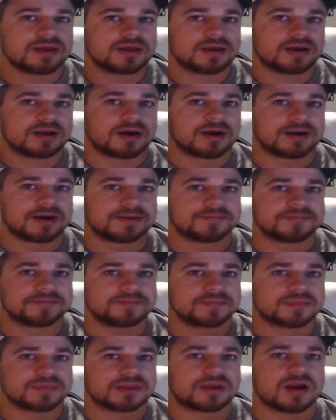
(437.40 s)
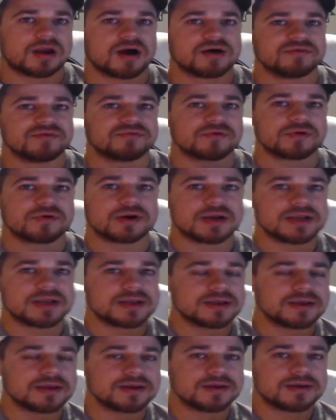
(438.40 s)
um,
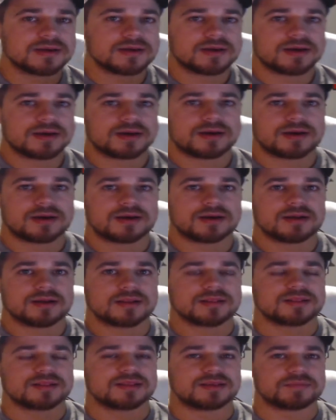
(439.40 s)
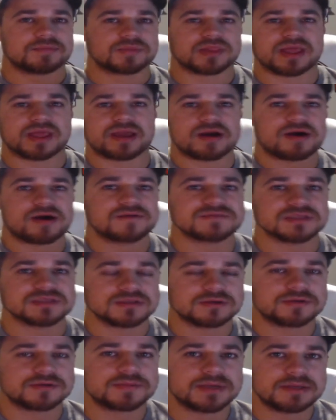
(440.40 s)
covering the playoffs a
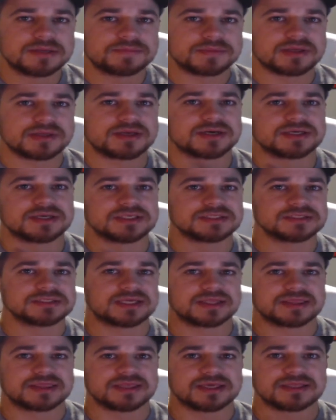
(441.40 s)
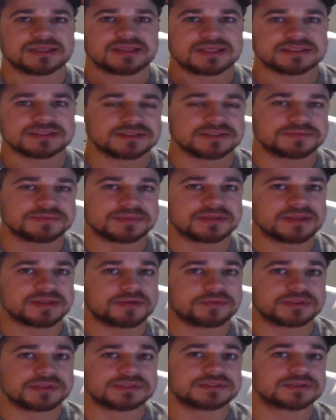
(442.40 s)
little bit because I think that's something that
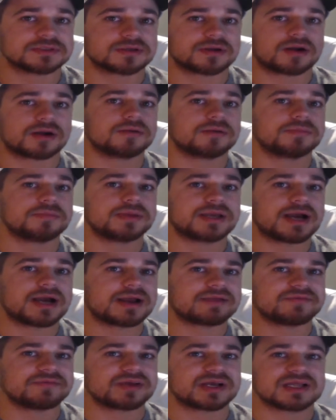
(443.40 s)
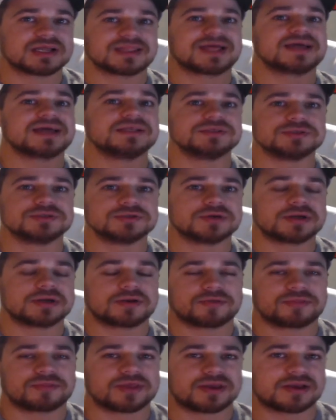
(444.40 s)
we still could all be kind of inclined to. I
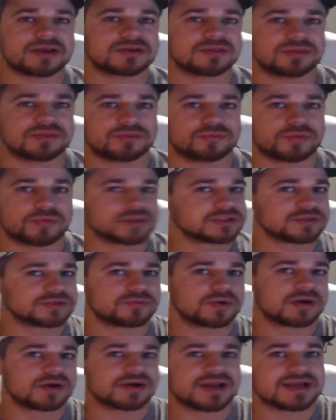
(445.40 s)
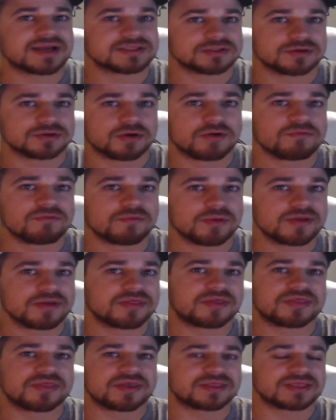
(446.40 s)
don't think once the Railcats are over with,
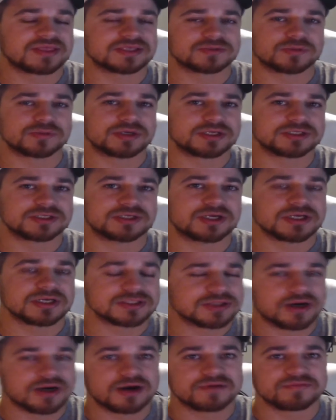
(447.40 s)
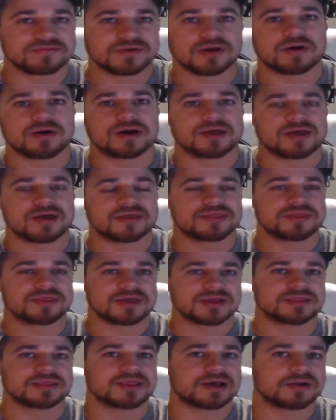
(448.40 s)
I think that's when it cuts off. No, I, I
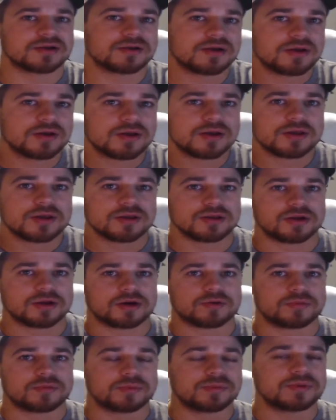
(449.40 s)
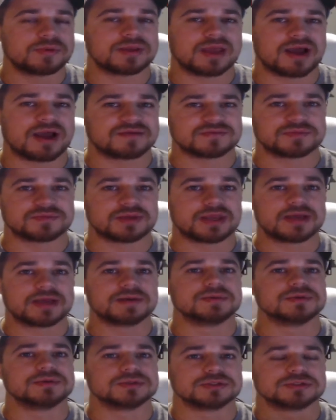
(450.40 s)
think that you know we have to be
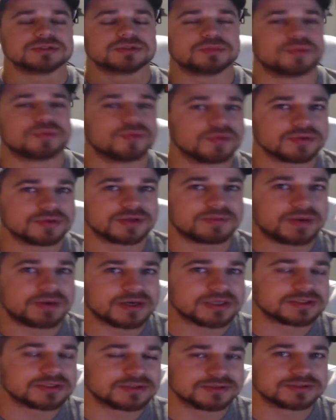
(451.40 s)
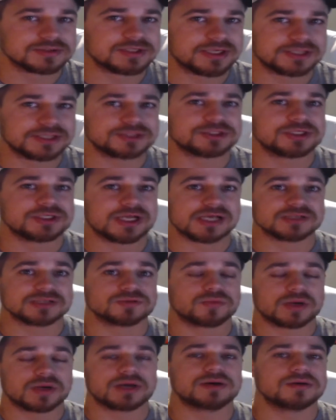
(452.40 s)
able to support the American Association as
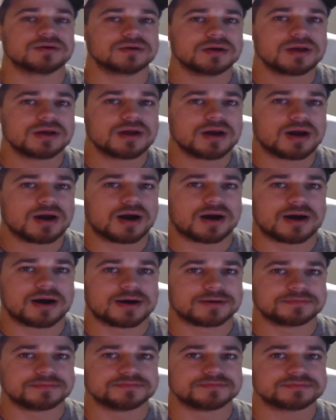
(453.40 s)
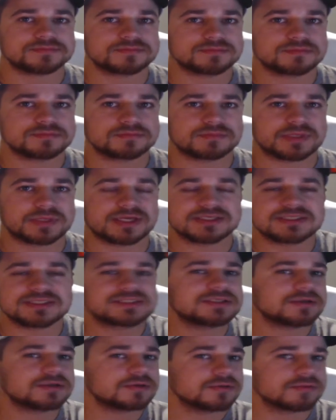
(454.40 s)
well. Um, because it's
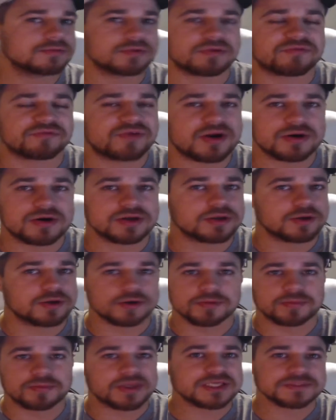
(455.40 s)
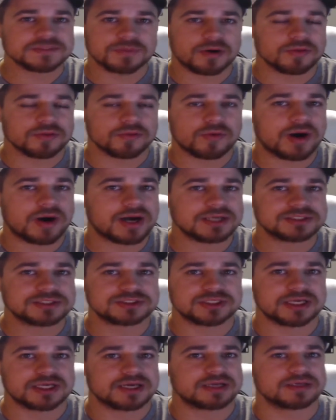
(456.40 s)
still very good baseball to
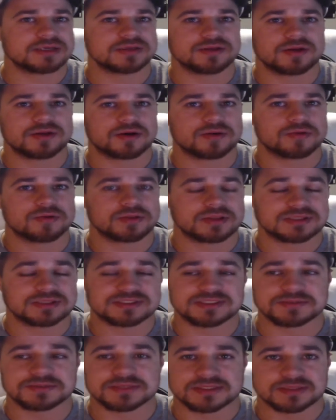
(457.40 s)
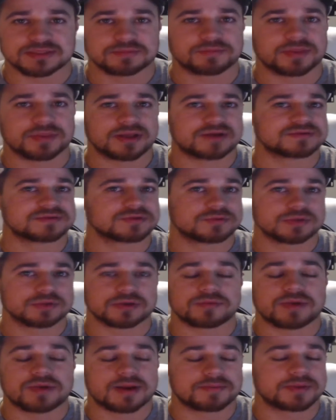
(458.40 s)
watch, and you know it seems like the playoffs are really
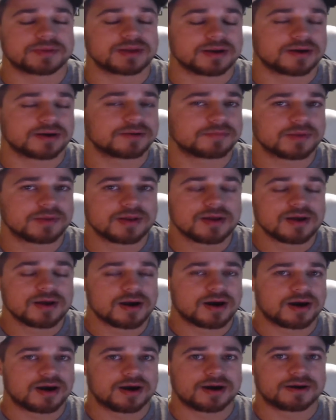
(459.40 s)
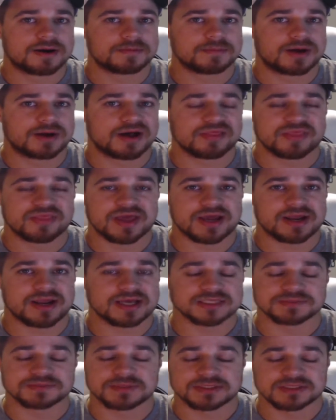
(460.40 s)
ramping up um, on that
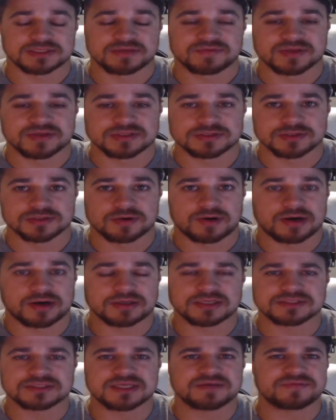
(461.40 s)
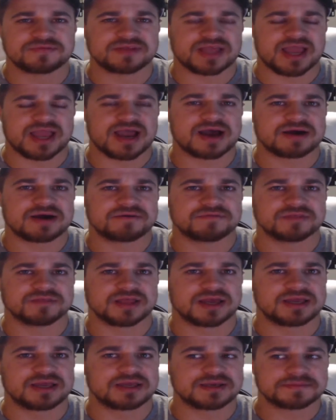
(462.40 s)
aspect of it. So I'll, I'll definitely have
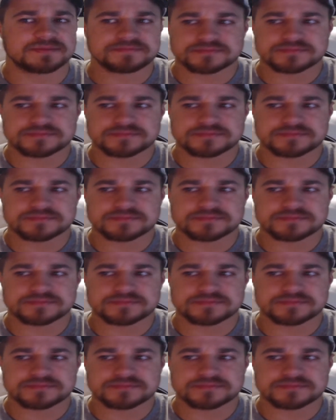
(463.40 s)
like